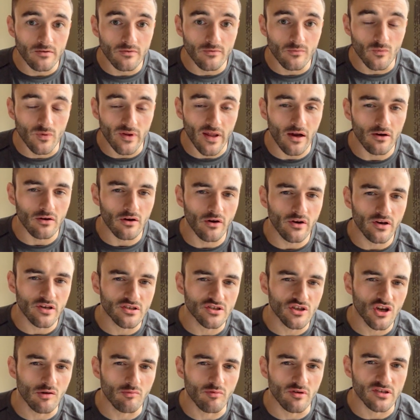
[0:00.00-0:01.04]
Without going into
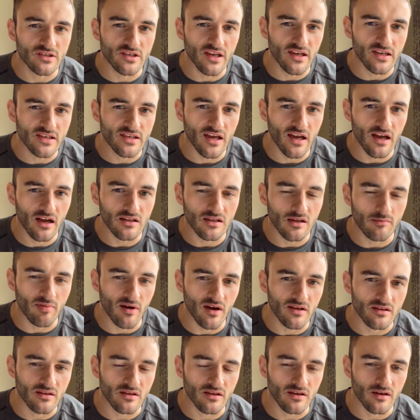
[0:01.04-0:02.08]
too much detail
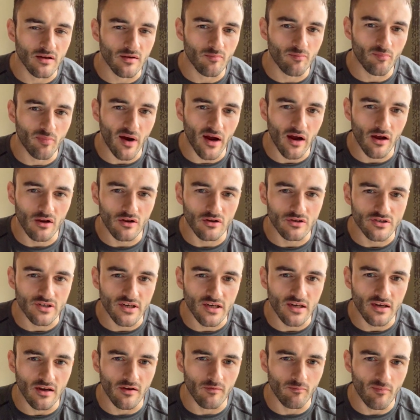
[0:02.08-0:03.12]
about the
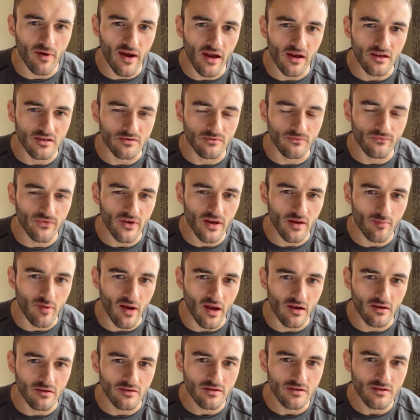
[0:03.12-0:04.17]
biology of males and
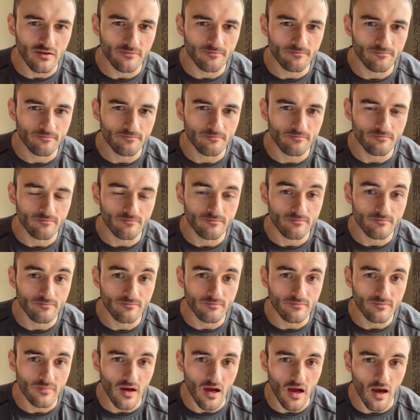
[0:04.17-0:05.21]
females,
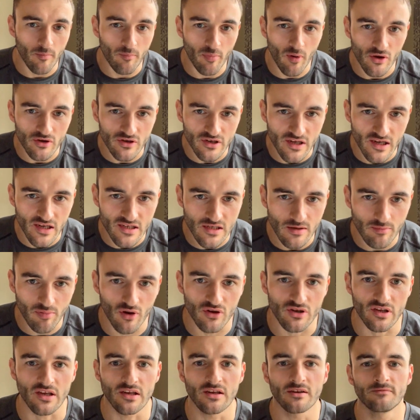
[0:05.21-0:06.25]
a body is a
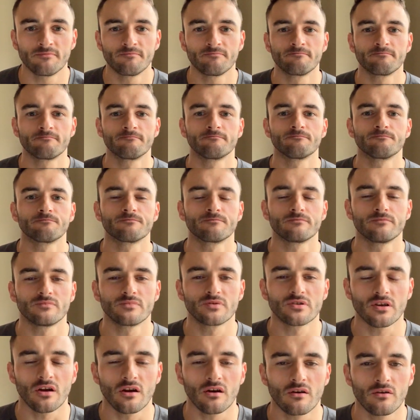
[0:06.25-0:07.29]
body.
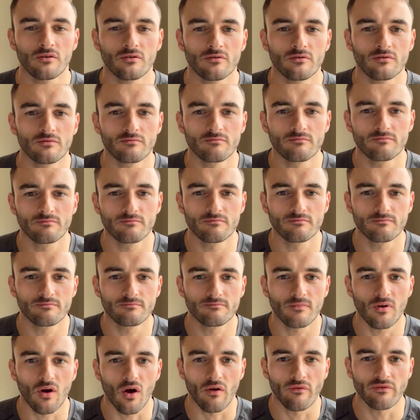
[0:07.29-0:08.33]
So
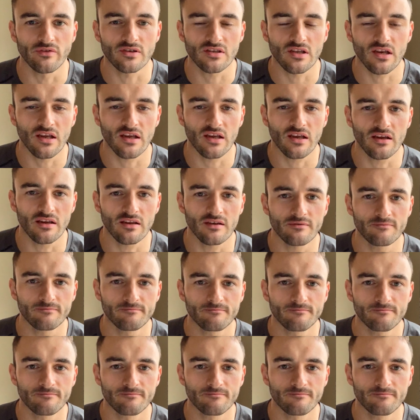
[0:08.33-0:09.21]
obviously